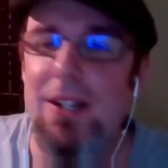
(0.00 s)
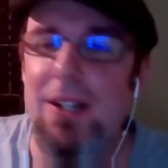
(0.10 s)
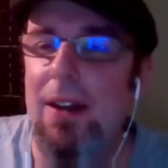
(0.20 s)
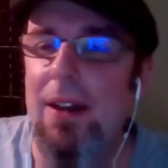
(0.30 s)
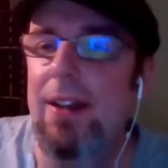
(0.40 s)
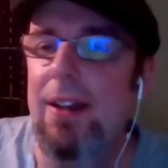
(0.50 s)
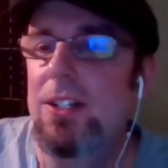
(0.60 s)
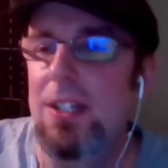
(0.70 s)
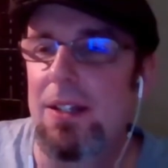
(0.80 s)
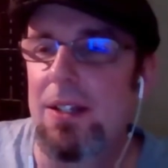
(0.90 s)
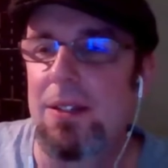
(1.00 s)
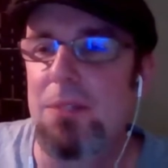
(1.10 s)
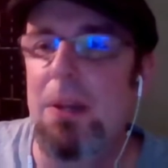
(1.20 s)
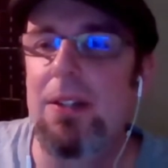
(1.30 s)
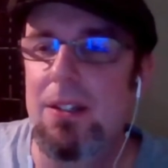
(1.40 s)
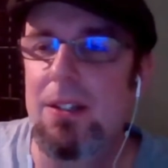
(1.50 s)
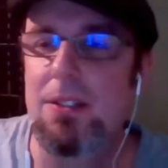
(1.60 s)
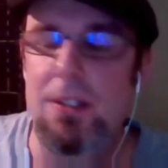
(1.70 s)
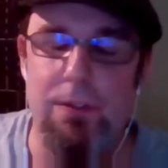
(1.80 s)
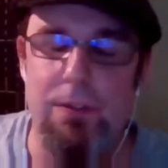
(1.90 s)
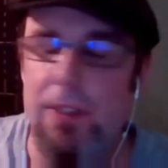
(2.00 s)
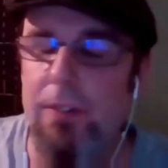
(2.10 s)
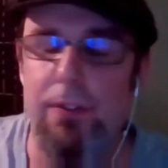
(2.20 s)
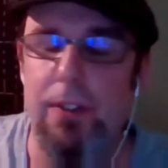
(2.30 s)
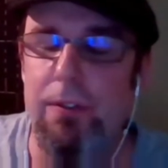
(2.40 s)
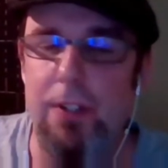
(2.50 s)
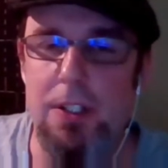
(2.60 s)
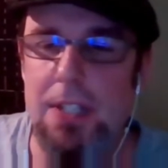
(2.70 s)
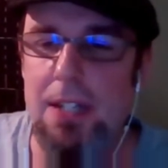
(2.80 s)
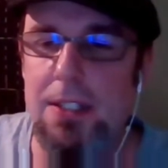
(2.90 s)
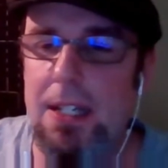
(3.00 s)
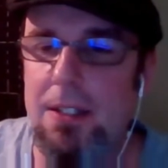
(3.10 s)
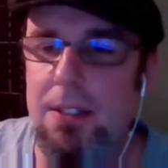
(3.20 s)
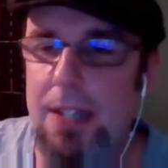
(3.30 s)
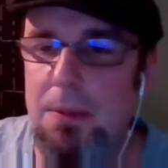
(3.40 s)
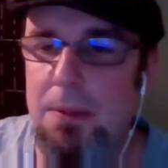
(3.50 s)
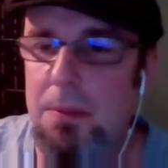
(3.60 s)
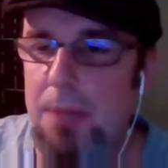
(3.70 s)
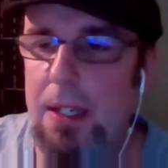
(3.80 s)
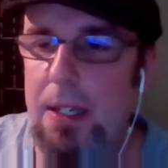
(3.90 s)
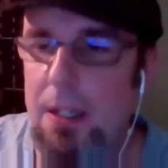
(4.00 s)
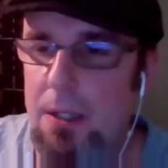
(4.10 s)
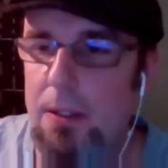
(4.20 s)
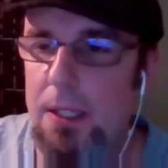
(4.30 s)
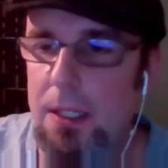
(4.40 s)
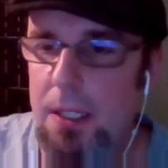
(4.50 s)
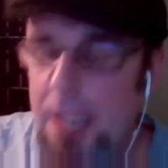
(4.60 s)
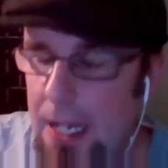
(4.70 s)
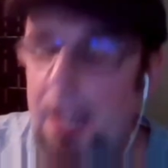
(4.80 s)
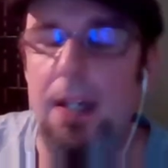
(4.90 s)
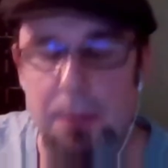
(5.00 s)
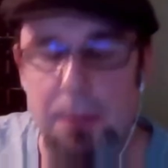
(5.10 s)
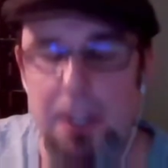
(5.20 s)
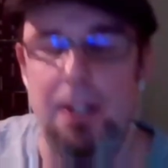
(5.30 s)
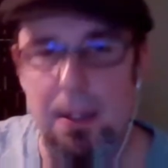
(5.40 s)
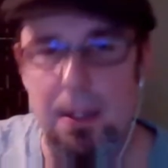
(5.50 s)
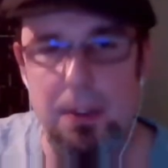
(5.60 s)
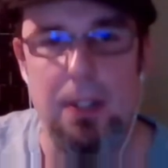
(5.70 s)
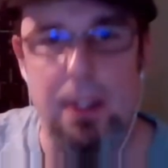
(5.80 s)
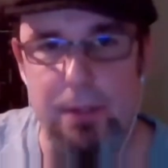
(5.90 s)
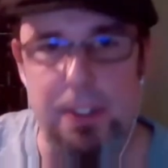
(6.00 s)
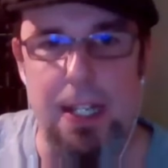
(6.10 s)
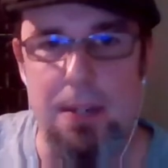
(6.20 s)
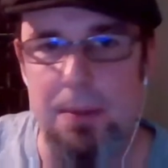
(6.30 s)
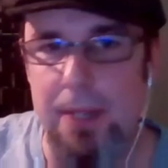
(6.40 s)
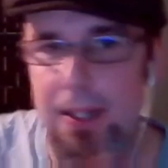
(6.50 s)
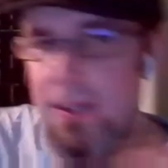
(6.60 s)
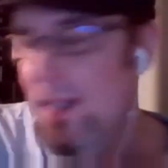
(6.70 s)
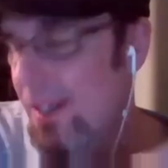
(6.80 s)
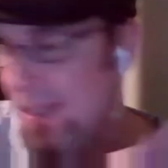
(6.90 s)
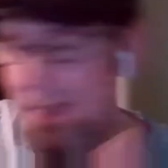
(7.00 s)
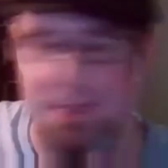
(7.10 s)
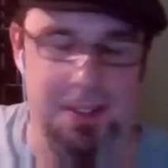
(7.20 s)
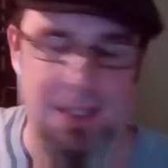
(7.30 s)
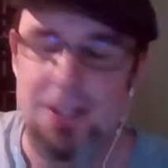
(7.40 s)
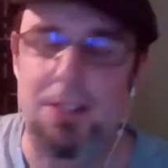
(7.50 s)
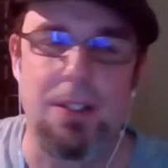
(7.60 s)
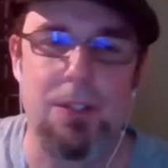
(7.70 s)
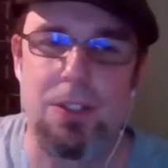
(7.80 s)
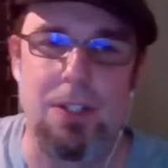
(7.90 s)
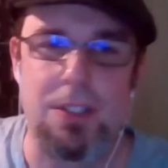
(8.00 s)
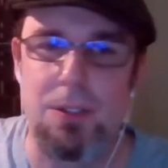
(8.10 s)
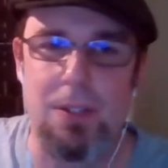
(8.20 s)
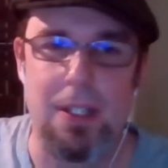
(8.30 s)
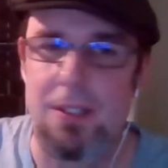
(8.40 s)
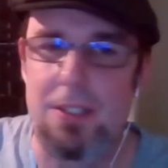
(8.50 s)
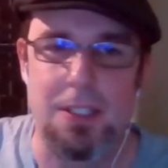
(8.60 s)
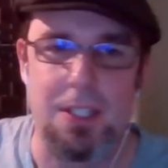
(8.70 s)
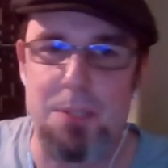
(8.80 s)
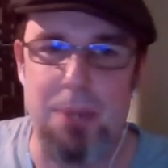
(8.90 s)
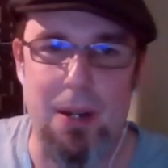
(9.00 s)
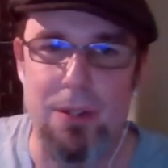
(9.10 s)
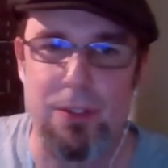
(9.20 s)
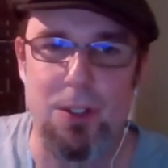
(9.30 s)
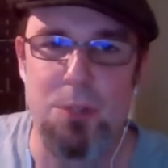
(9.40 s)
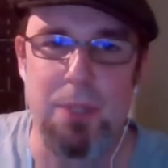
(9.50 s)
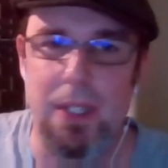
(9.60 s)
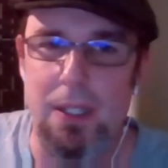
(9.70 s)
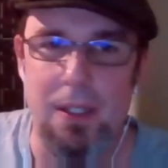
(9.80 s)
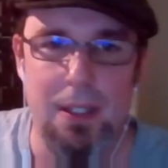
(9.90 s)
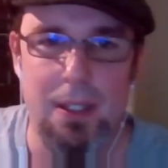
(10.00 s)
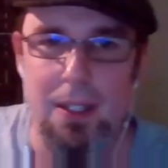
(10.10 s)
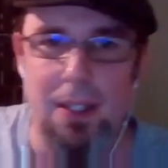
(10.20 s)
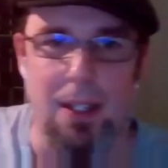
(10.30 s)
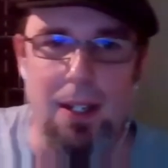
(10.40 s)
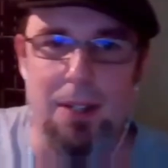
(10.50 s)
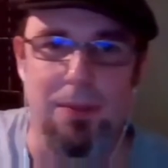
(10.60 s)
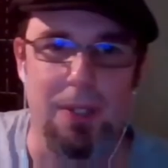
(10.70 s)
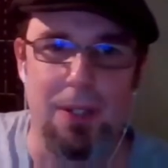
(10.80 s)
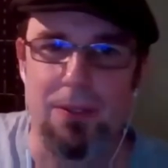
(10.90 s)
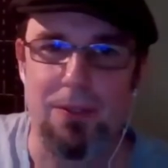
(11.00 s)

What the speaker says: You know, and actually, you probably hear this the first 10 seconds of the album. I kind of go like, yeah, I'm good. I'm gonna love this album, and then it delivers the rest of the way. It's just such a powerful opening. You know,